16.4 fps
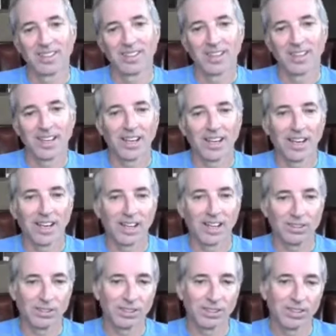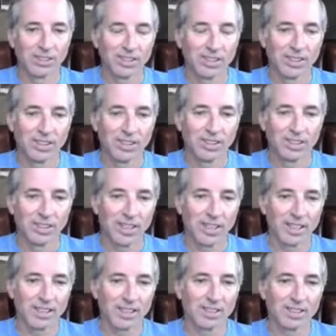And
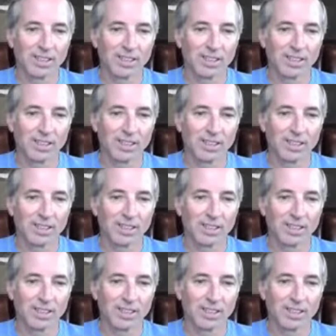then in